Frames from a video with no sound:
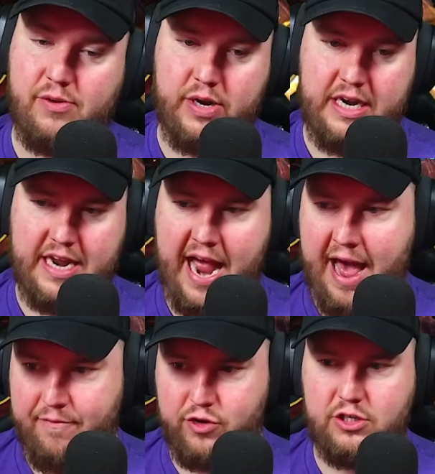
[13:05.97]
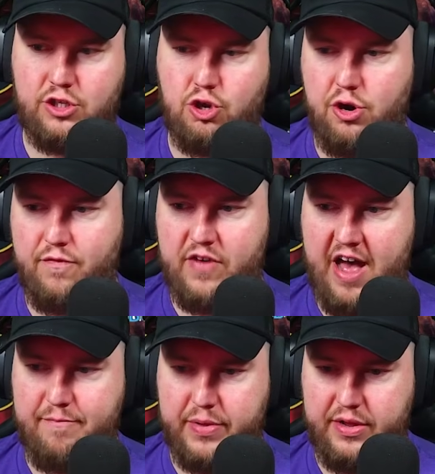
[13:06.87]
we need to average
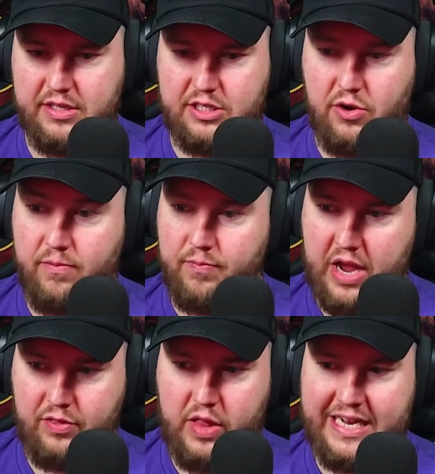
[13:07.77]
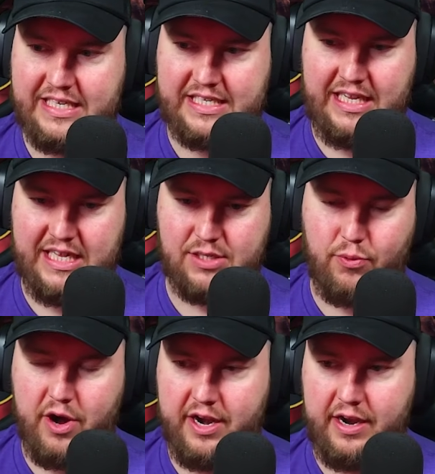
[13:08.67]
35 million. So I'd like to see this
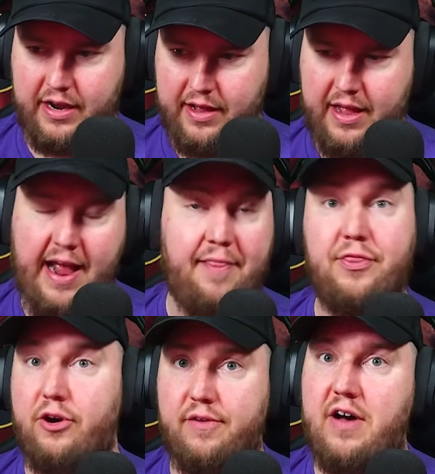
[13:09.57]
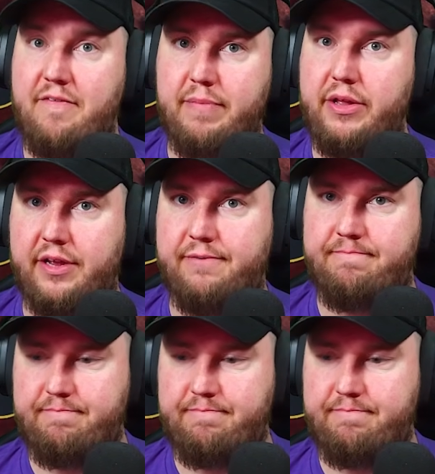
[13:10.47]
run hit 35 million.